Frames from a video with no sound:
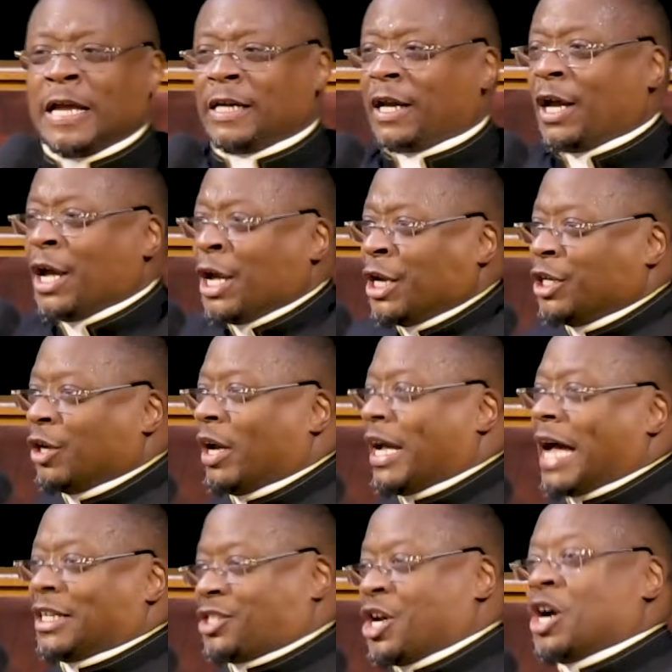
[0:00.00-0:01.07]
You
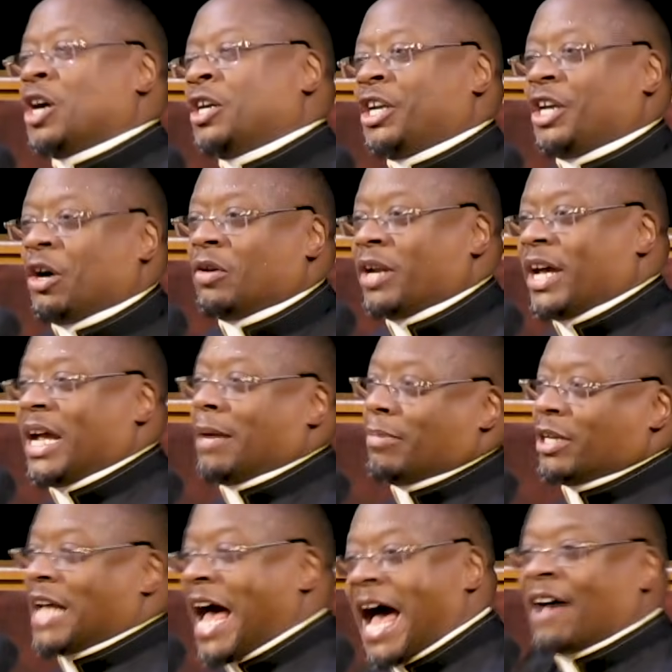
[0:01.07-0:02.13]
ain't got to turn to your
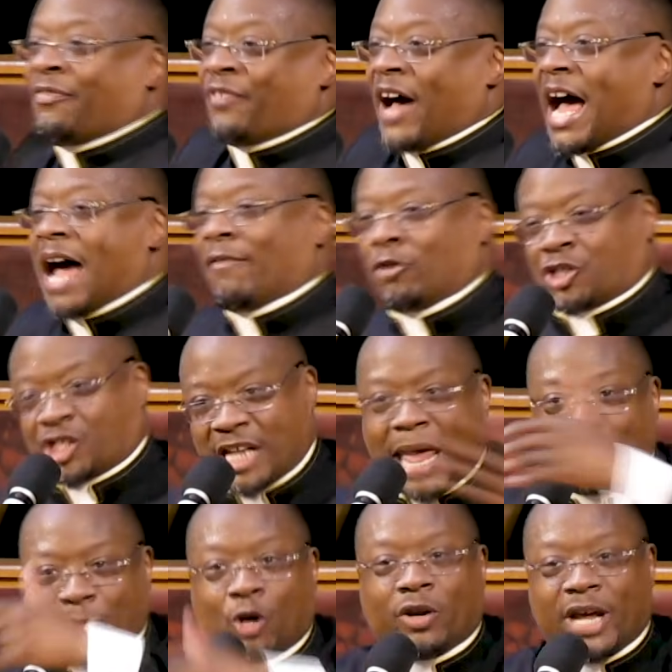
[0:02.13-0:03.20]
neighbor and high five or
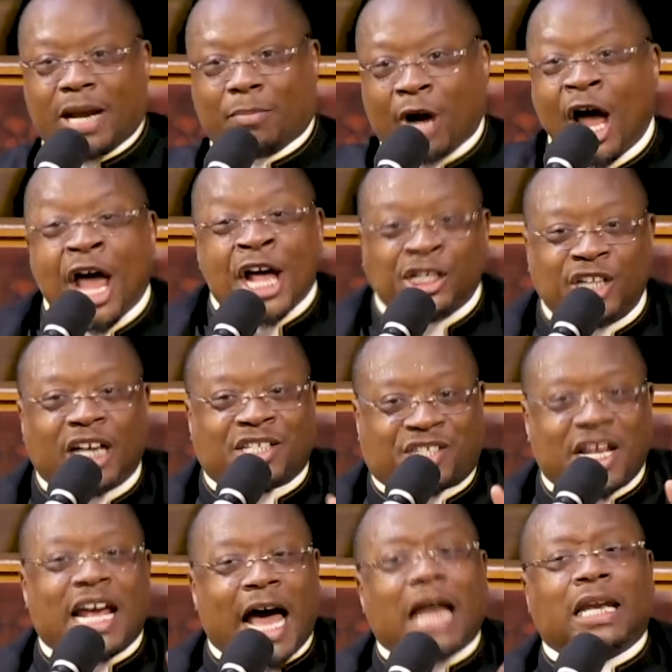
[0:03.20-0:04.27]
slap your neighbor.
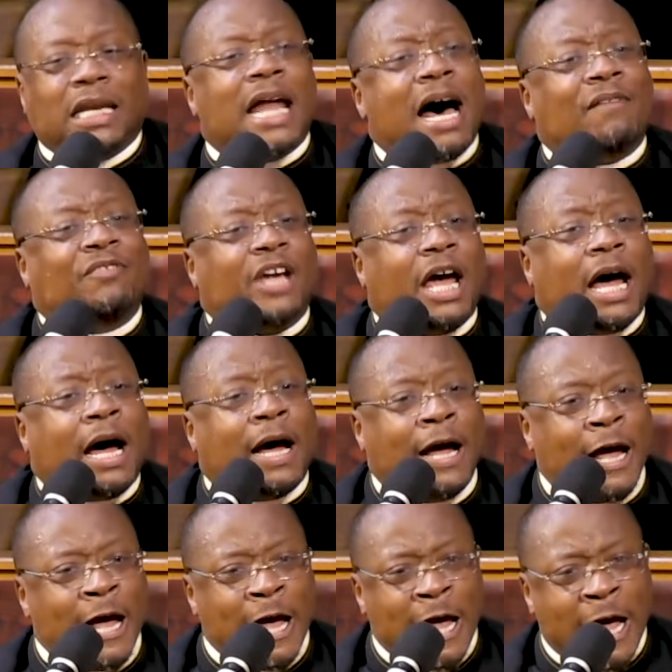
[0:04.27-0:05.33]
Just say, I love you,
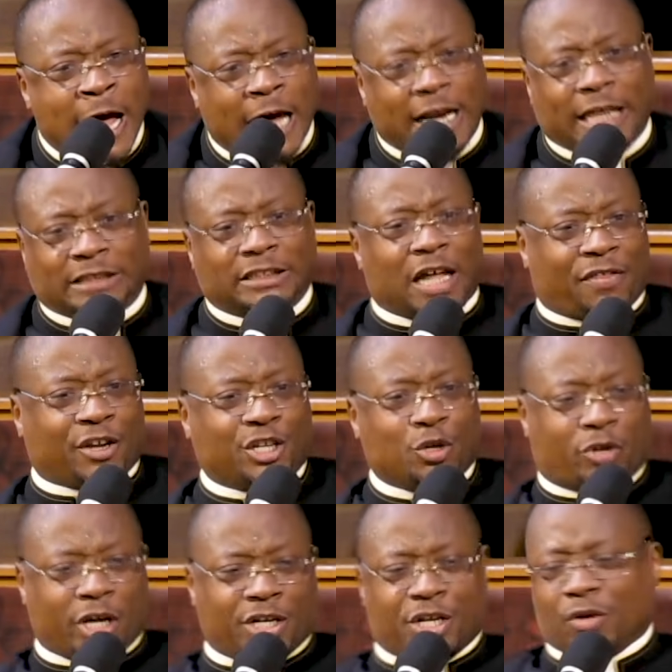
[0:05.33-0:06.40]
and there's nothing
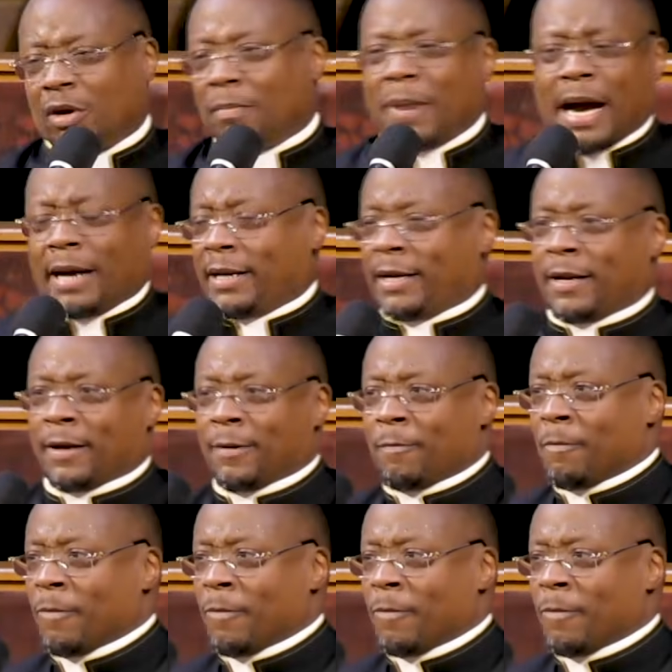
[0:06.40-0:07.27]
you can do about it.